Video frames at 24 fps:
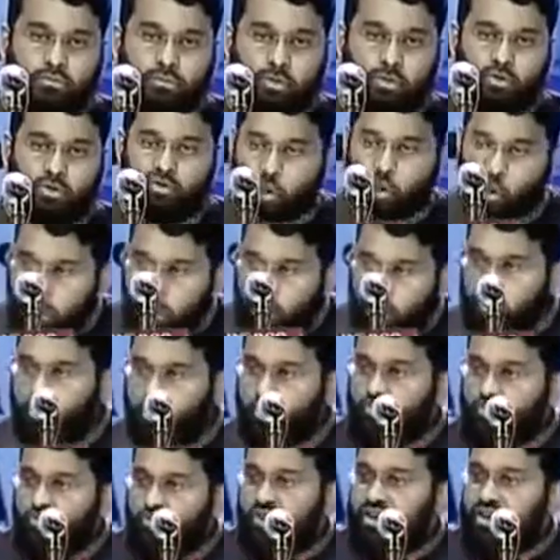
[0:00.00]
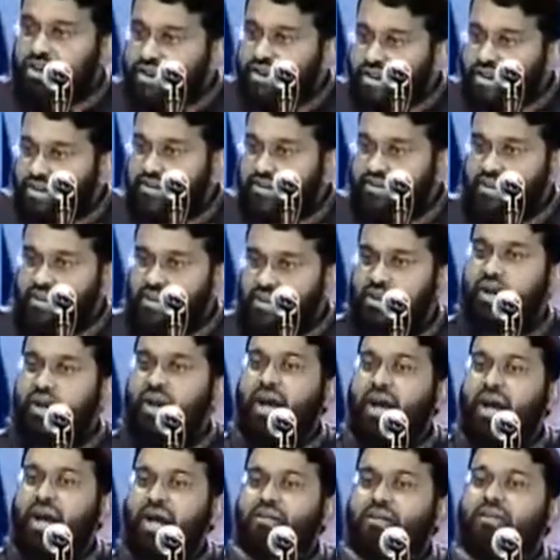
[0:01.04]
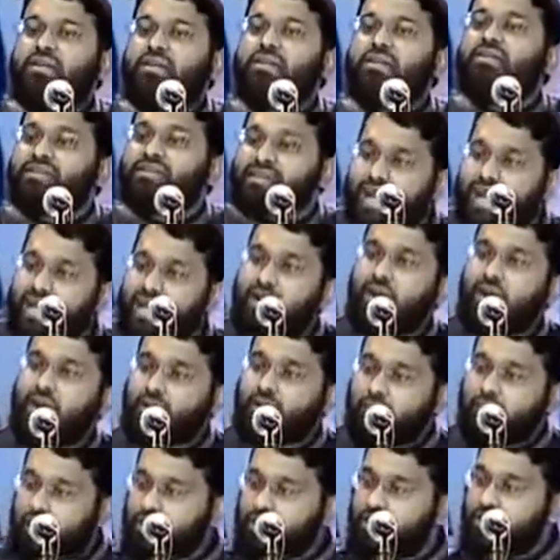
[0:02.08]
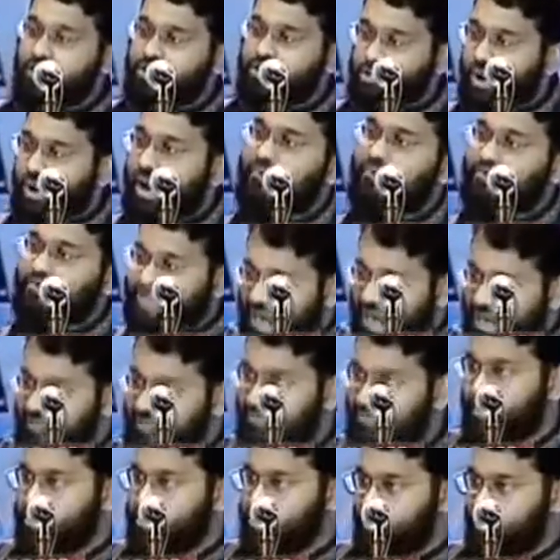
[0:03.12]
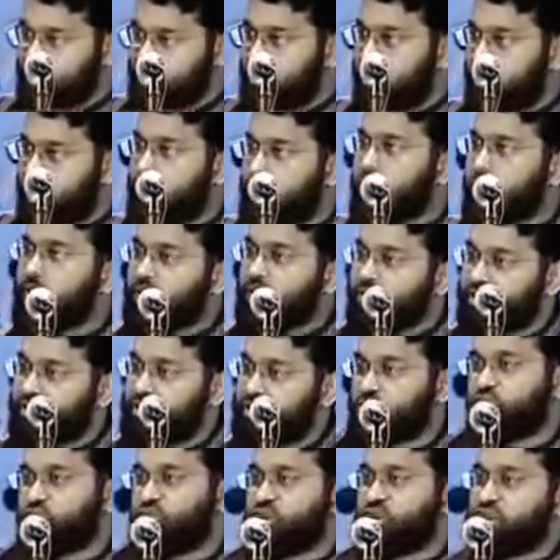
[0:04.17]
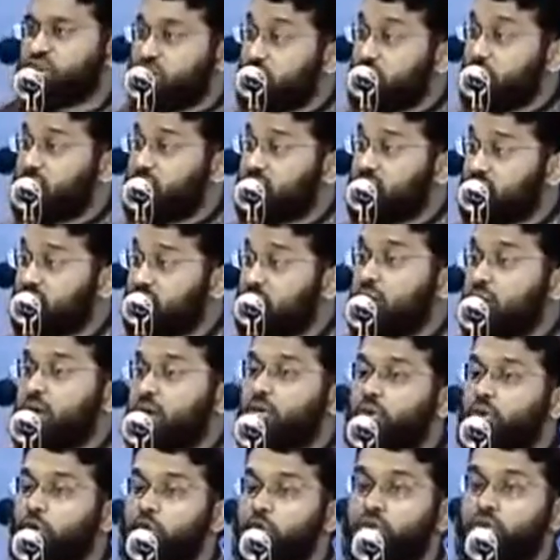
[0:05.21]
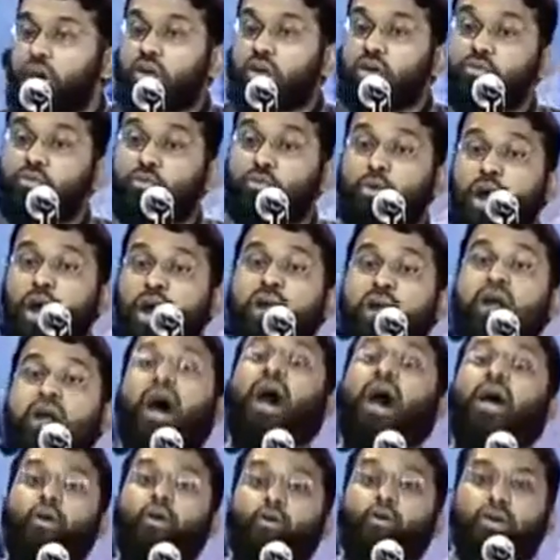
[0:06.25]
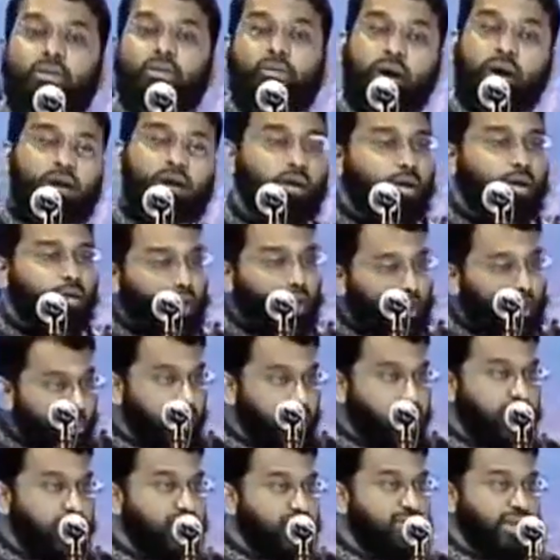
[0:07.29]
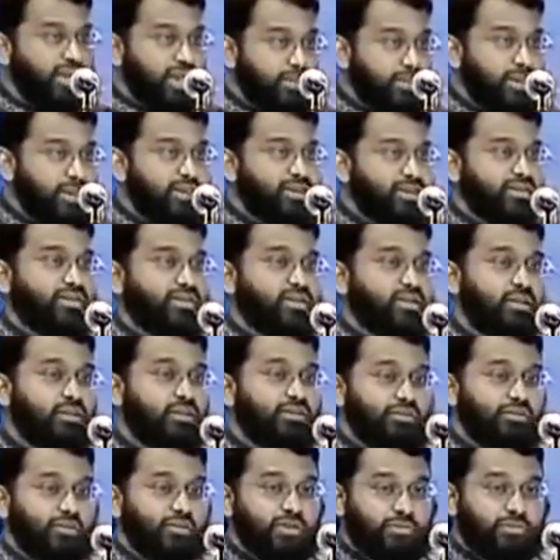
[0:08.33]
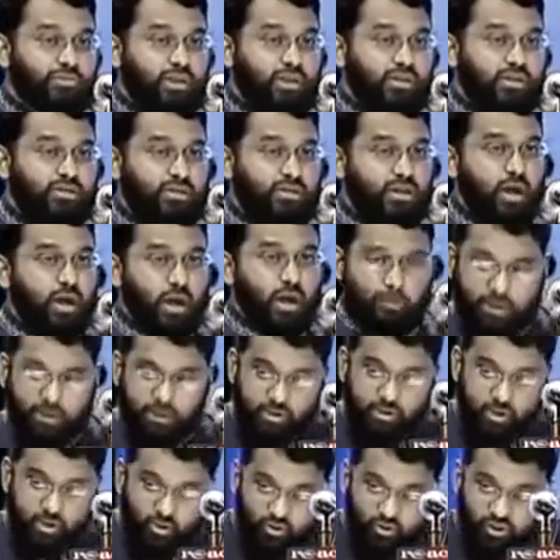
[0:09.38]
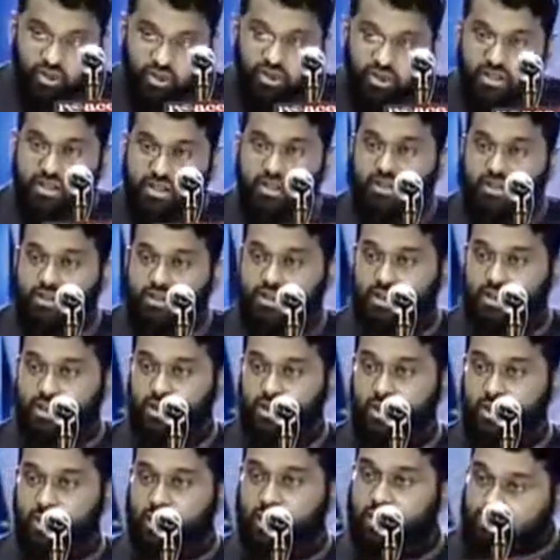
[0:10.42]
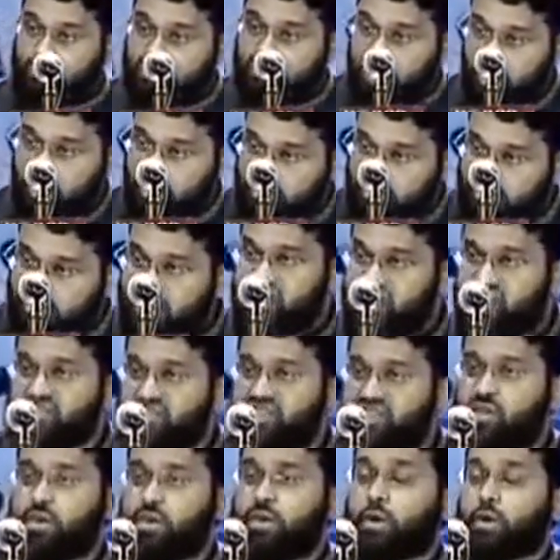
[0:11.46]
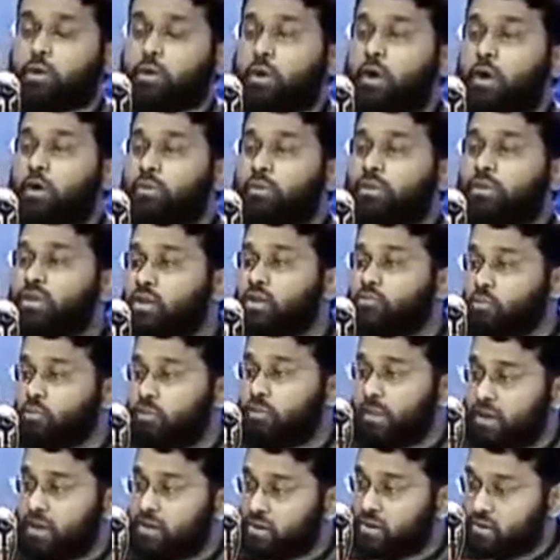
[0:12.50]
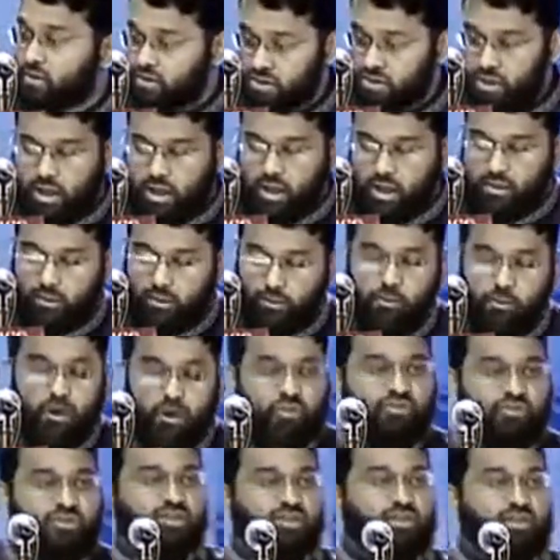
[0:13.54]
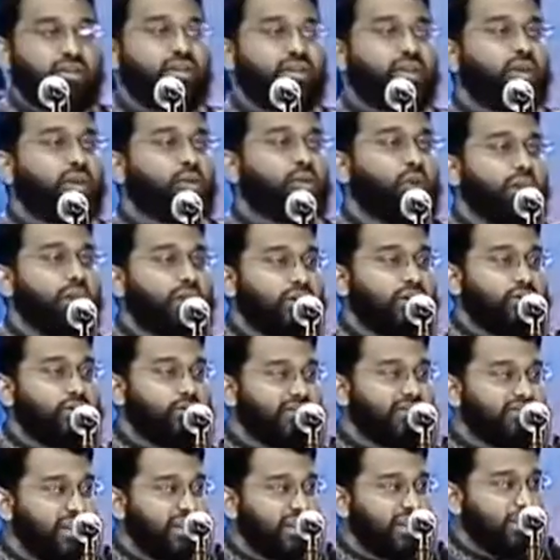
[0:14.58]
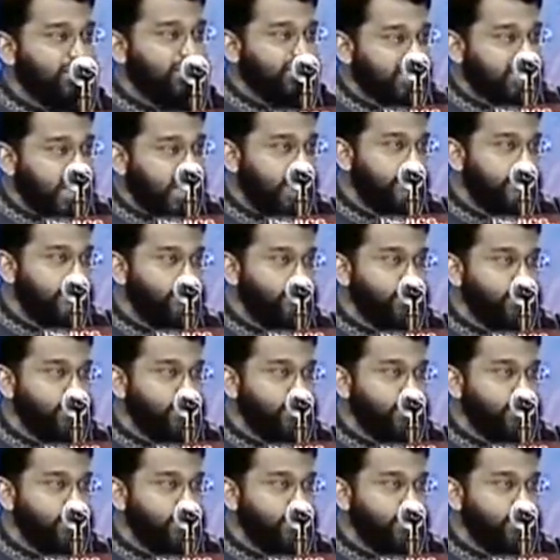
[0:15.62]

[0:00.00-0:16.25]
So when you feel guilty, at least thank Allah that you have that much iman that you feel guilty. No doubt if you had higher iman, you wouldn't even commit the sin in the first place. But to feel guilty is a necessary requirement of repentance. The Prophet sallallahu alaihi wasallam said,